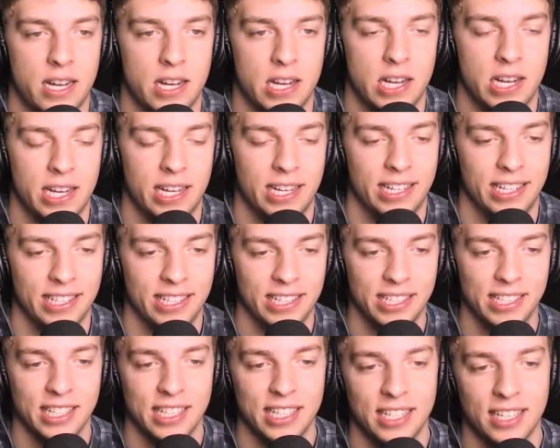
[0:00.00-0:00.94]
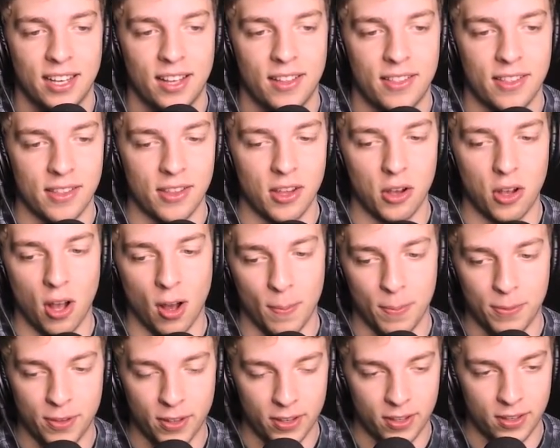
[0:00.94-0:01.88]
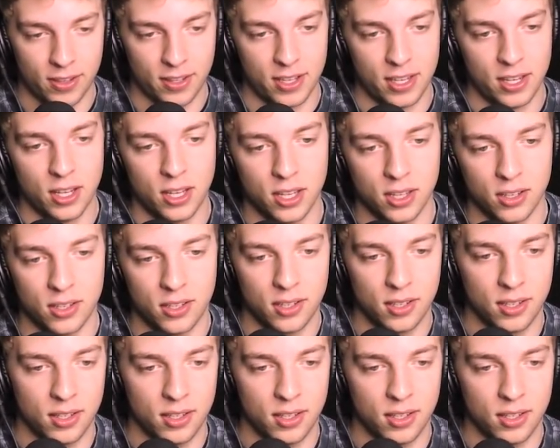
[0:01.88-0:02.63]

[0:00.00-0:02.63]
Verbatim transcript: uh, gets a wanted level today, guys. Because there's no cops on, so you get...